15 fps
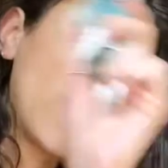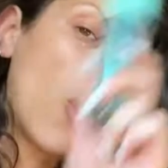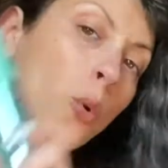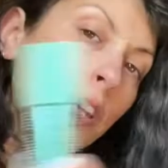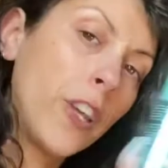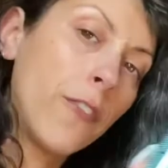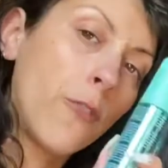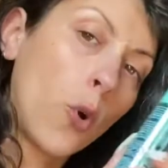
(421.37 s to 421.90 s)

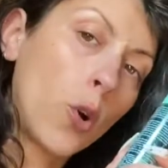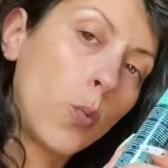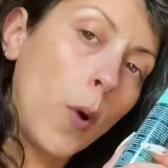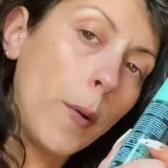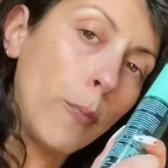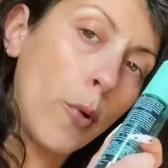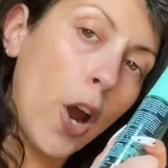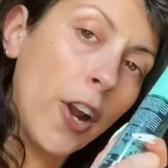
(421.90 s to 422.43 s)
only afford
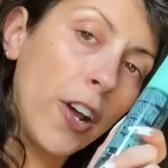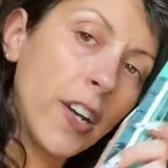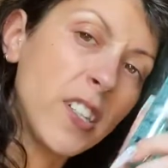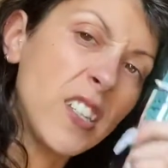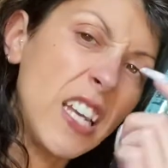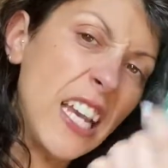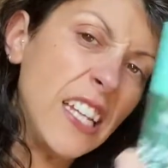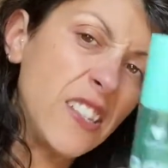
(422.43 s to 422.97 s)
one
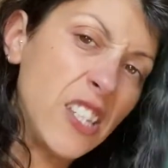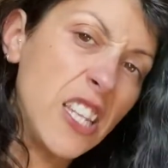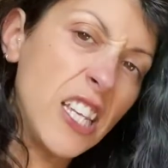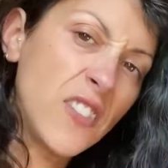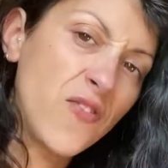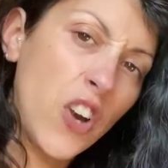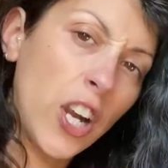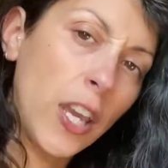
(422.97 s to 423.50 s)
product, it's this
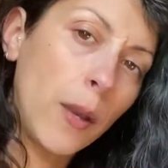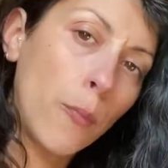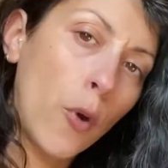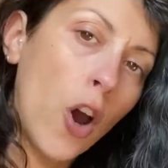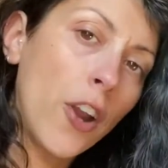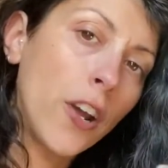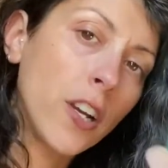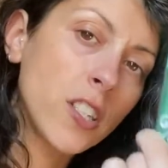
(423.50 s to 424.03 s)
fucking
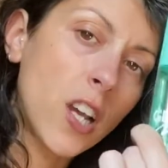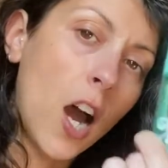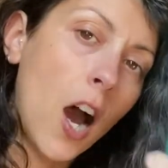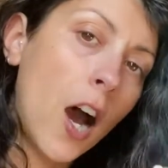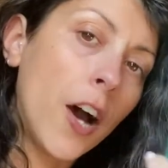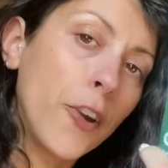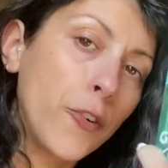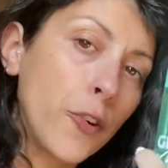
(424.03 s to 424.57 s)
product,
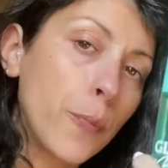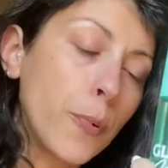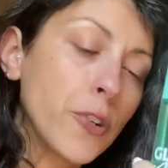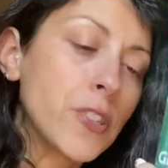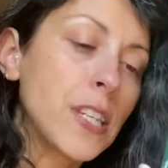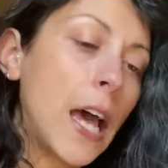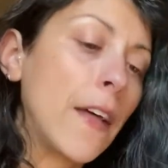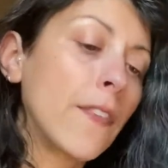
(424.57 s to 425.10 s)

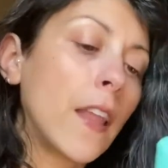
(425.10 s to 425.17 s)
100%.